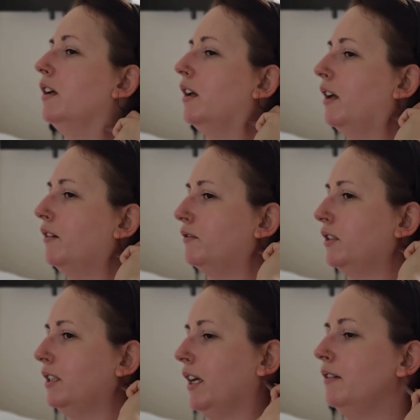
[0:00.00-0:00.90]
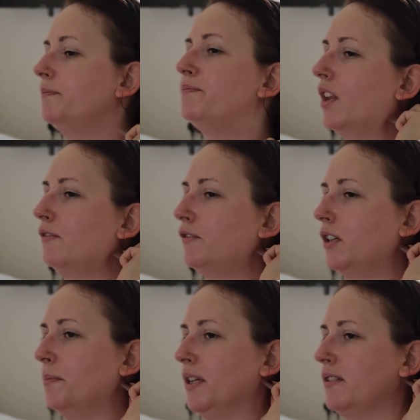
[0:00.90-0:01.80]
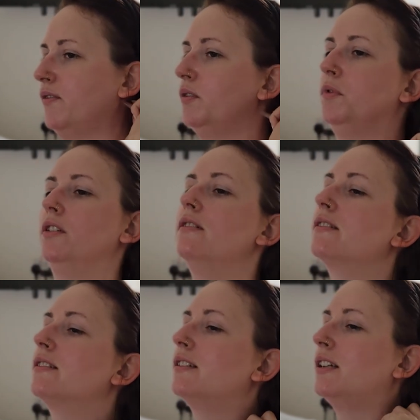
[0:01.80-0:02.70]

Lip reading: every day for the past few months,